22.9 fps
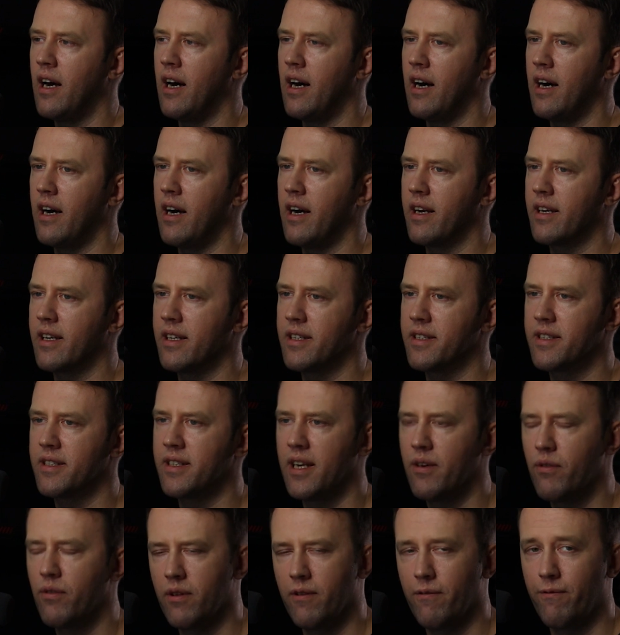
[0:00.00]
I can
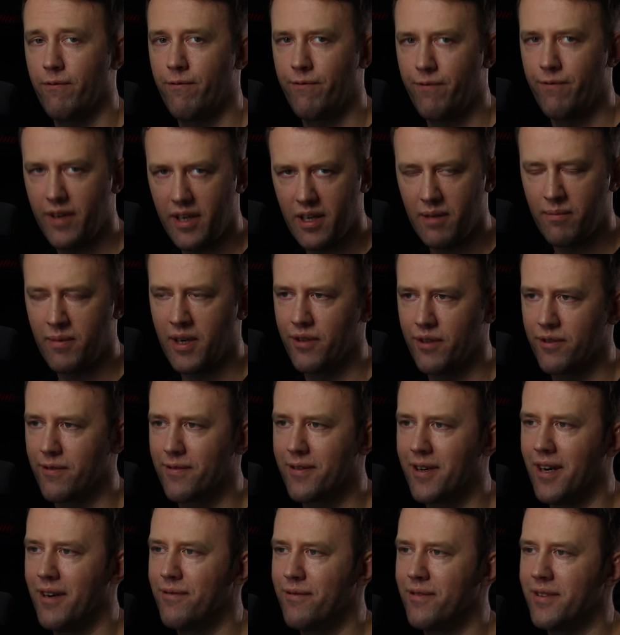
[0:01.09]
say with a fair amount
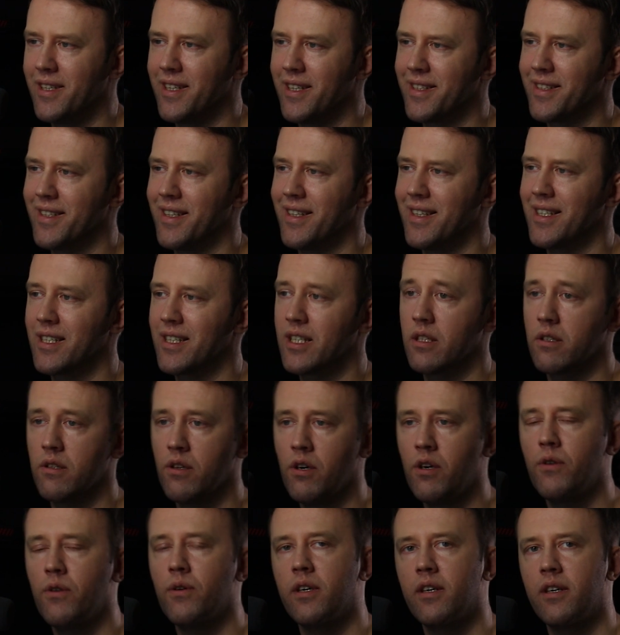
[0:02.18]
of confidence that the
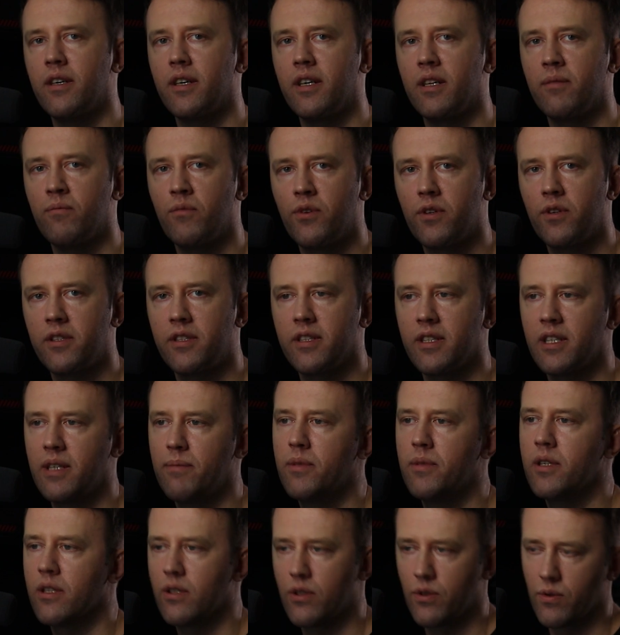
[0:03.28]
slower and more
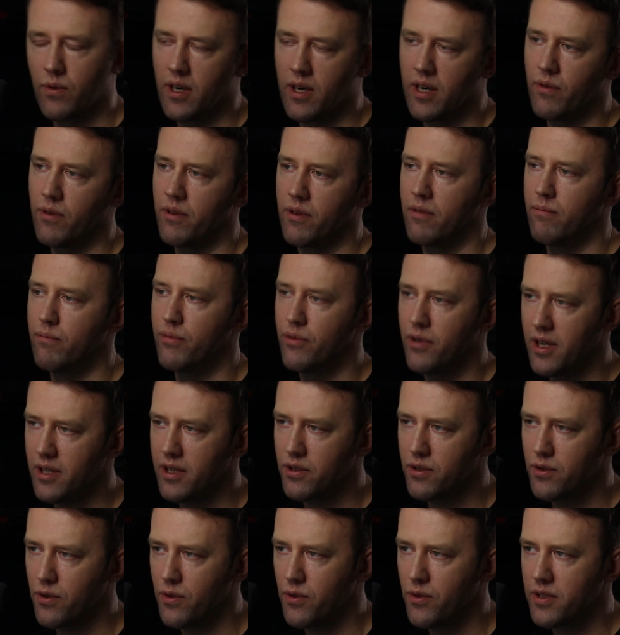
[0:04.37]
deliberate you are with the brush
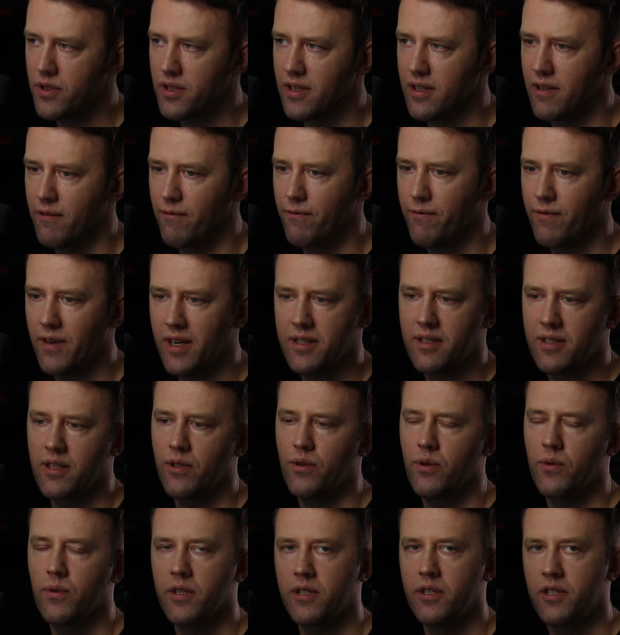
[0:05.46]
strokes, the faster
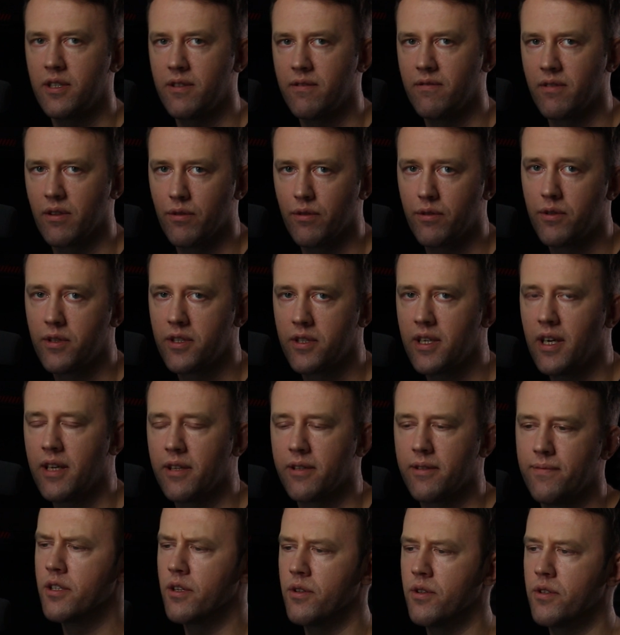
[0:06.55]
you will achieve a good
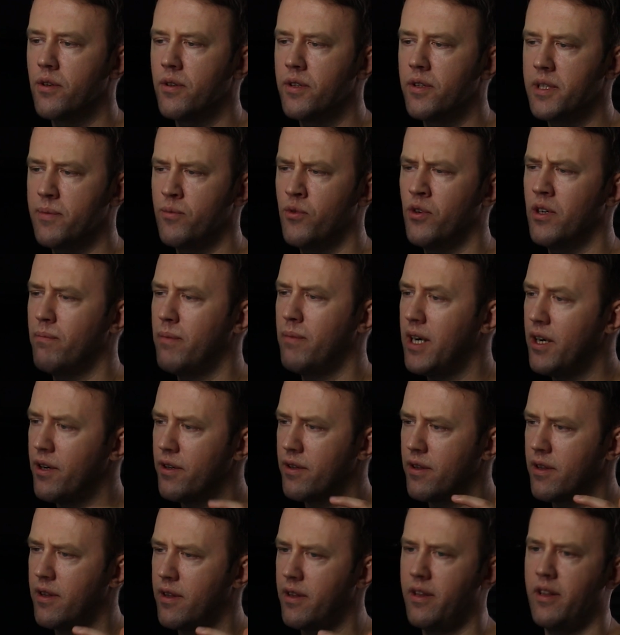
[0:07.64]
result. So it's always more
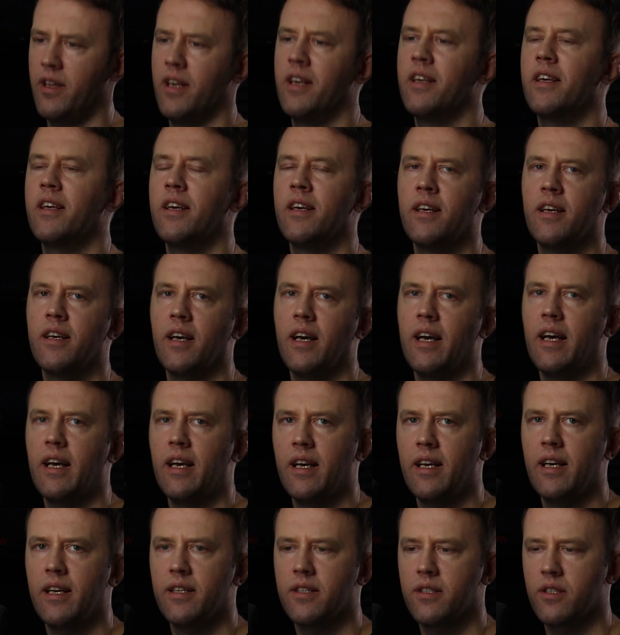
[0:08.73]
about thinking
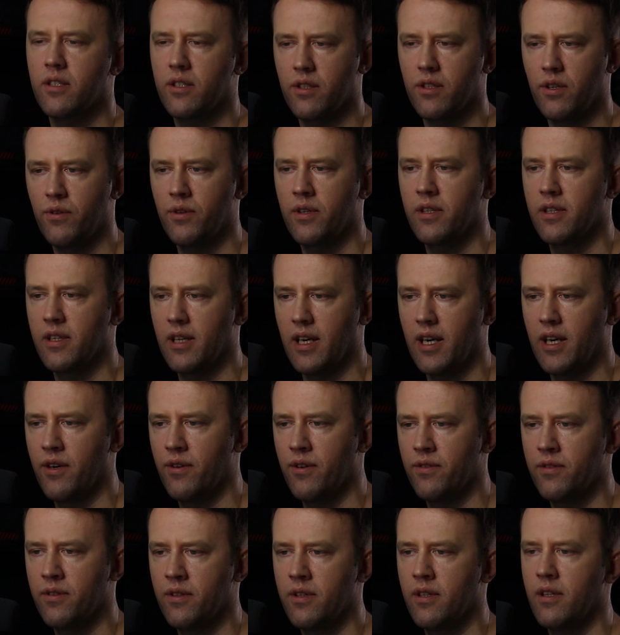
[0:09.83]
and slowing
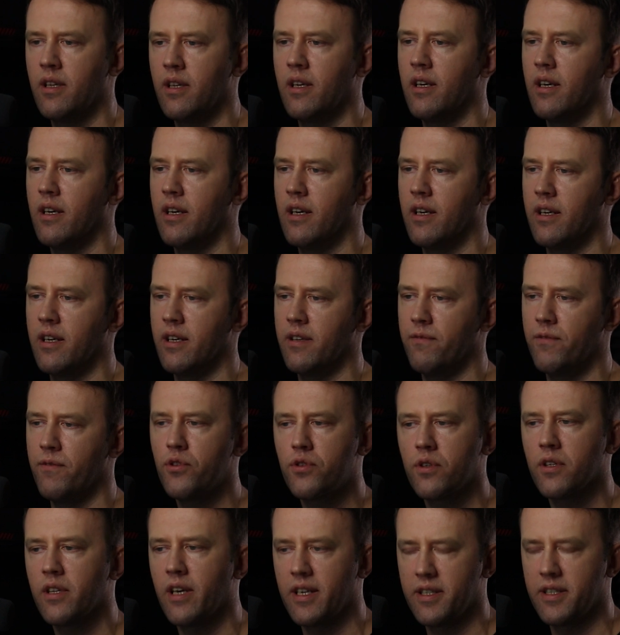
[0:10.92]
down and
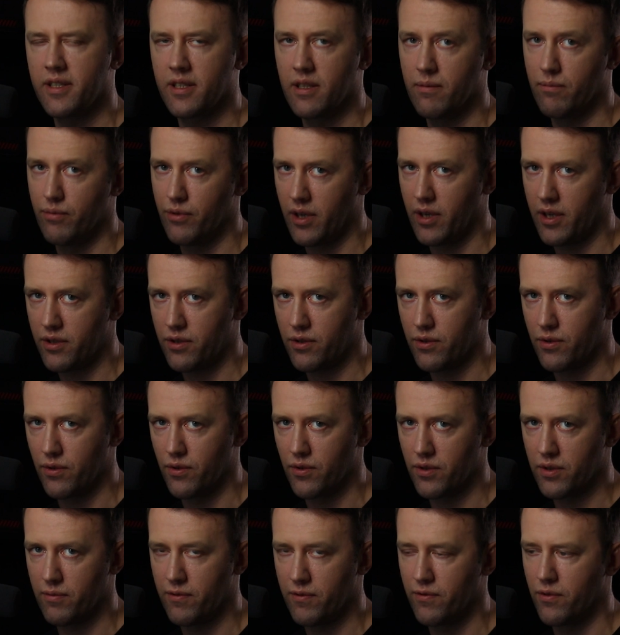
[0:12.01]
visualizing the brush
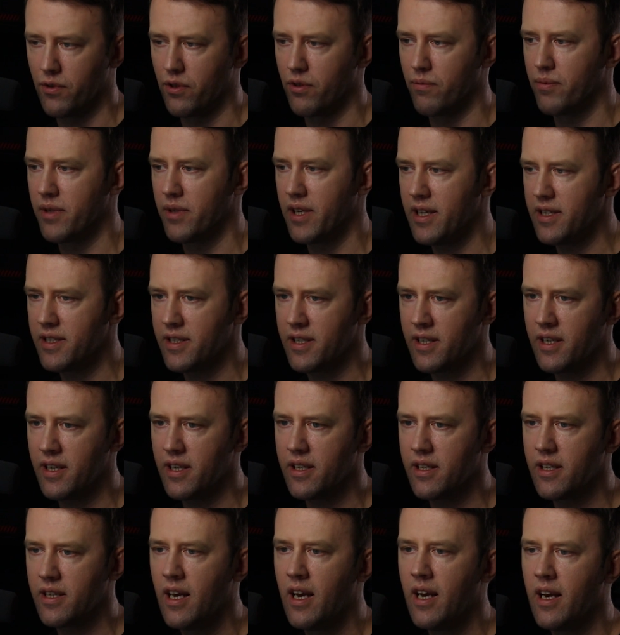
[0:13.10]
strokes before replacing
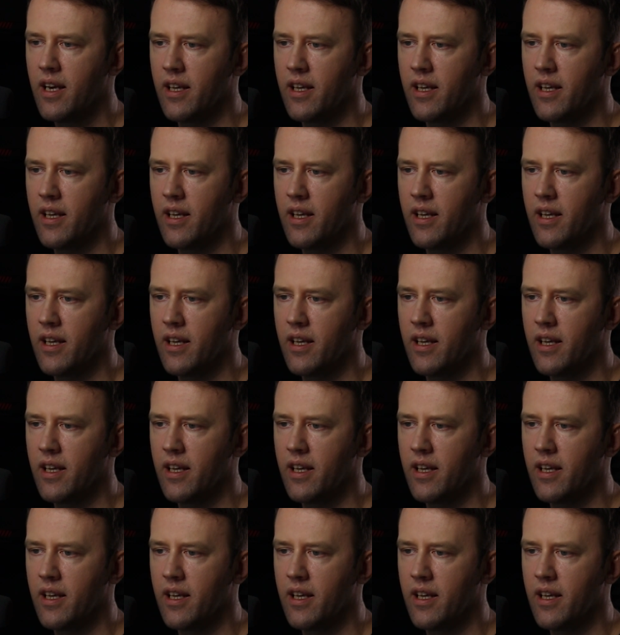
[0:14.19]
it.